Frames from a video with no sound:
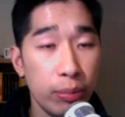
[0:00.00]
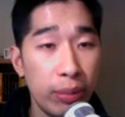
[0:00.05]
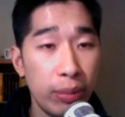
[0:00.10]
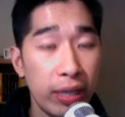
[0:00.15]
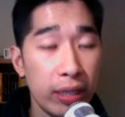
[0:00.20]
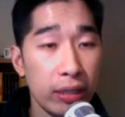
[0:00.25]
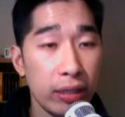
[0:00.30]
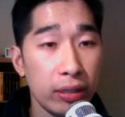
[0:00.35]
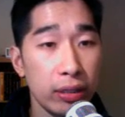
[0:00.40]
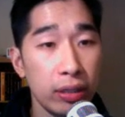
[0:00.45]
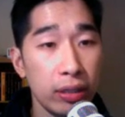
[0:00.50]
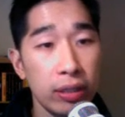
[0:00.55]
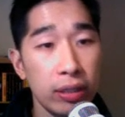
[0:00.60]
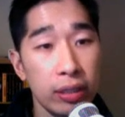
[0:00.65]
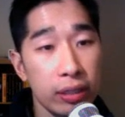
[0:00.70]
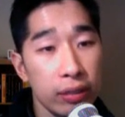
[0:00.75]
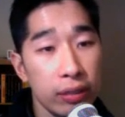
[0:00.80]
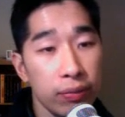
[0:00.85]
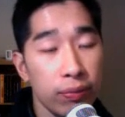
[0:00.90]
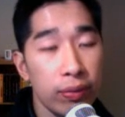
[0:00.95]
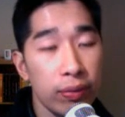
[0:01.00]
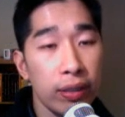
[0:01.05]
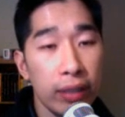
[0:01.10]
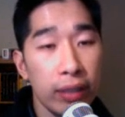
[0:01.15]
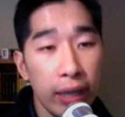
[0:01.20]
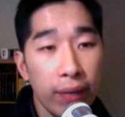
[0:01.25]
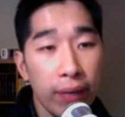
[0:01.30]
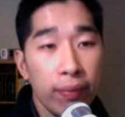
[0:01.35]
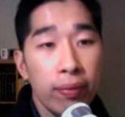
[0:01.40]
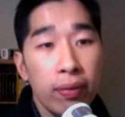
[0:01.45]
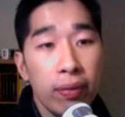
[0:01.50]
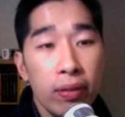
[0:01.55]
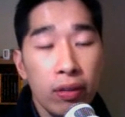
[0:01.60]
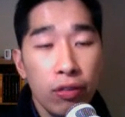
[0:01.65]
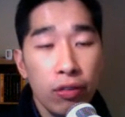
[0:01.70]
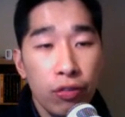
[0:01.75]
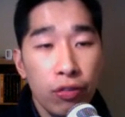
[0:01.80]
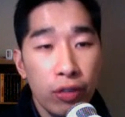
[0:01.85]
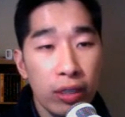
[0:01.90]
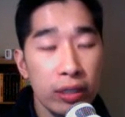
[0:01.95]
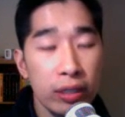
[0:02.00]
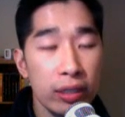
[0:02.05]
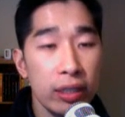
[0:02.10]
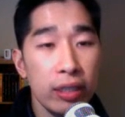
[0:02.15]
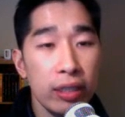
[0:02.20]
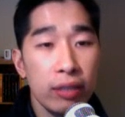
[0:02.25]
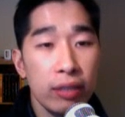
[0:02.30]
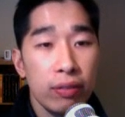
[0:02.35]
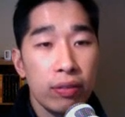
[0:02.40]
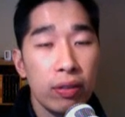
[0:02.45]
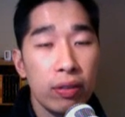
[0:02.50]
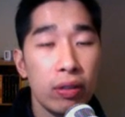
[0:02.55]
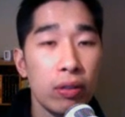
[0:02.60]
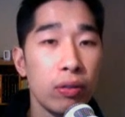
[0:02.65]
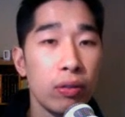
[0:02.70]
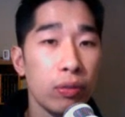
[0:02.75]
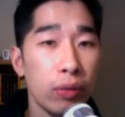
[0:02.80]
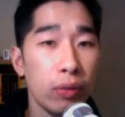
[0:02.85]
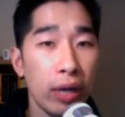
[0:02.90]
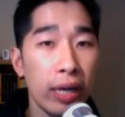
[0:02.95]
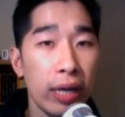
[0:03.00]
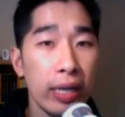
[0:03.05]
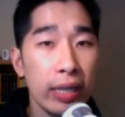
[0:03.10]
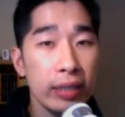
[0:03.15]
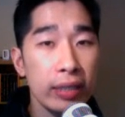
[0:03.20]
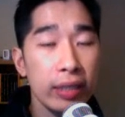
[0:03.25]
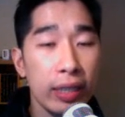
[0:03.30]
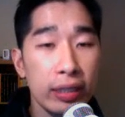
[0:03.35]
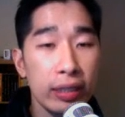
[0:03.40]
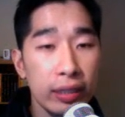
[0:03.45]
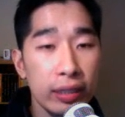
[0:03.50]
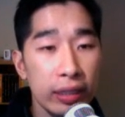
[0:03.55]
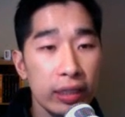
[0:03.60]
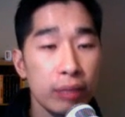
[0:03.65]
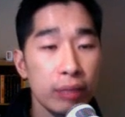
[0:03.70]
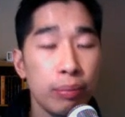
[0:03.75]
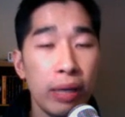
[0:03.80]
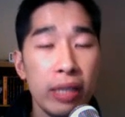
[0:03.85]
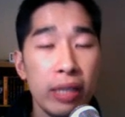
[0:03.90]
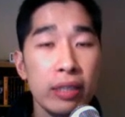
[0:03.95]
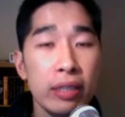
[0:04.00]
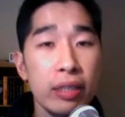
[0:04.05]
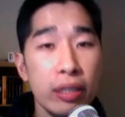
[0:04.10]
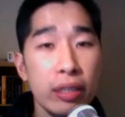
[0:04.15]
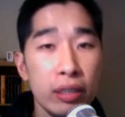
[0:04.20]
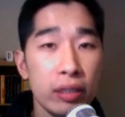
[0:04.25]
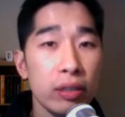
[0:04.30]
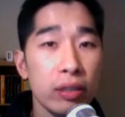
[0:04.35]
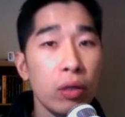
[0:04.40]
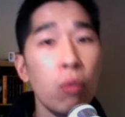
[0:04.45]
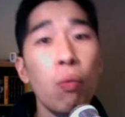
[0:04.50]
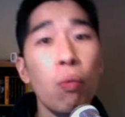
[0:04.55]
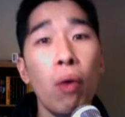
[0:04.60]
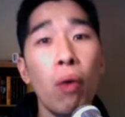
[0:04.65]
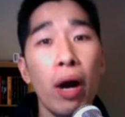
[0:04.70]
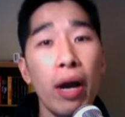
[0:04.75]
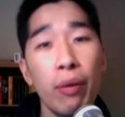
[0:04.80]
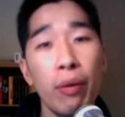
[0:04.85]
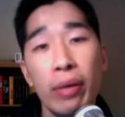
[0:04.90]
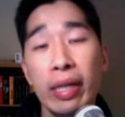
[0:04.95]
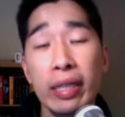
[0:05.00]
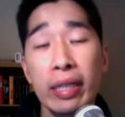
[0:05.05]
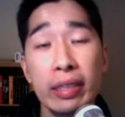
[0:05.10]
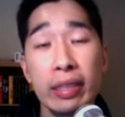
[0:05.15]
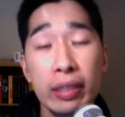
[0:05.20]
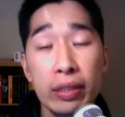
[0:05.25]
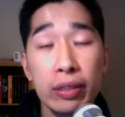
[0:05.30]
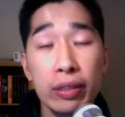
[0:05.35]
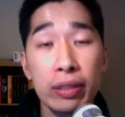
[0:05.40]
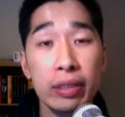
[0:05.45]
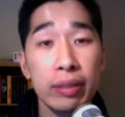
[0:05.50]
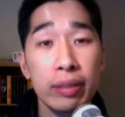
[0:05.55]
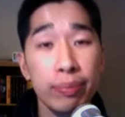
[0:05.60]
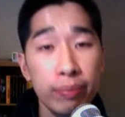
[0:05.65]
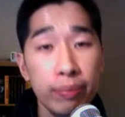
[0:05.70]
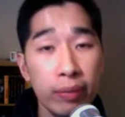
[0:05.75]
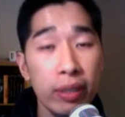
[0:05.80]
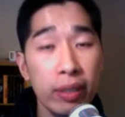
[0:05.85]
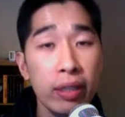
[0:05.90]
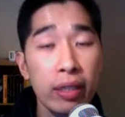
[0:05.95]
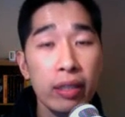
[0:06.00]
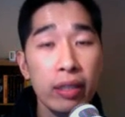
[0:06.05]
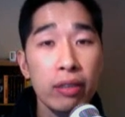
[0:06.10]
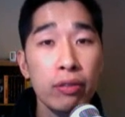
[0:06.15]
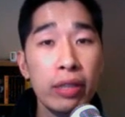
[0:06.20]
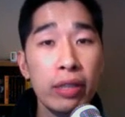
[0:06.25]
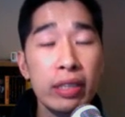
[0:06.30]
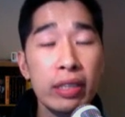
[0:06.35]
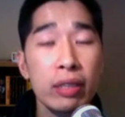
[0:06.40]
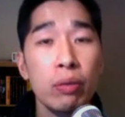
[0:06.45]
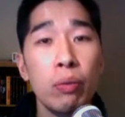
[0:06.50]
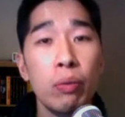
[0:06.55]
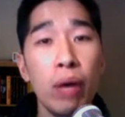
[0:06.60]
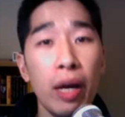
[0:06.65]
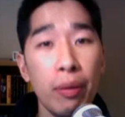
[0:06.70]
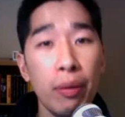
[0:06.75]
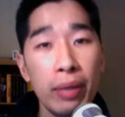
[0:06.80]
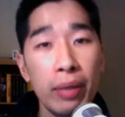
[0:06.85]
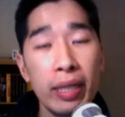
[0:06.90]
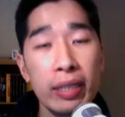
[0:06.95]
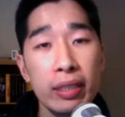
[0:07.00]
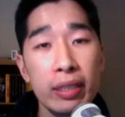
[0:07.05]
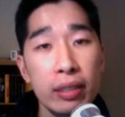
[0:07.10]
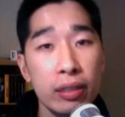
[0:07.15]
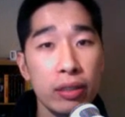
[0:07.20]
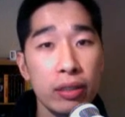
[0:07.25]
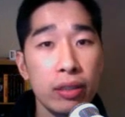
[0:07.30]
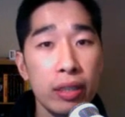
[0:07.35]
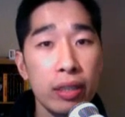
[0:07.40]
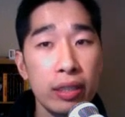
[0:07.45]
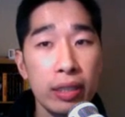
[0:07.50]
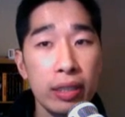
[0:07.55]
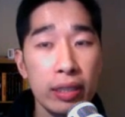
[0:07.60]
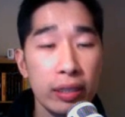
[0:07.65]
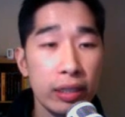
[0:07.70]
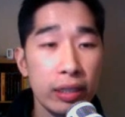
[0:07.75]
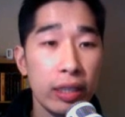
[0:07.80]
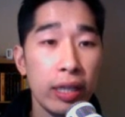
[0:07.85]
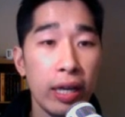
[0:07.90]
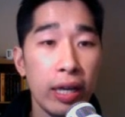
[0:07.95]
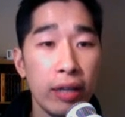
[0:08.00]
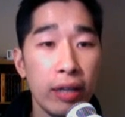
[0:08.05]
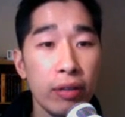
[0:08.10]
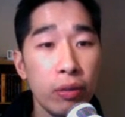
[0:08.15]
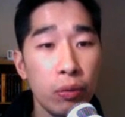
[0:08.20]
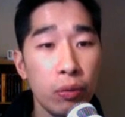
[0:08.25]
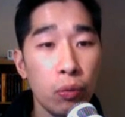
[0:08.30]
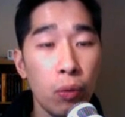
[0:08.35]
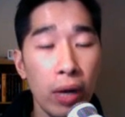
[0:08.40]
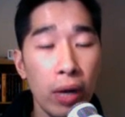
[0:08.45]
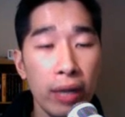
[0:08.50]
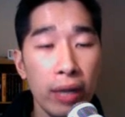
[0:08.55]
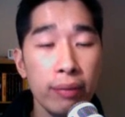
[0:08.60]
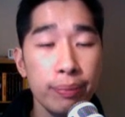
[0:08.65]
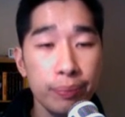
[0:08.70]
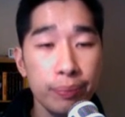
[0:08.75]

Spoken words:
able to do this? Okay, the first thing I need to actually explain to you is why we need to do this. The reason why we need to do this is so that, one,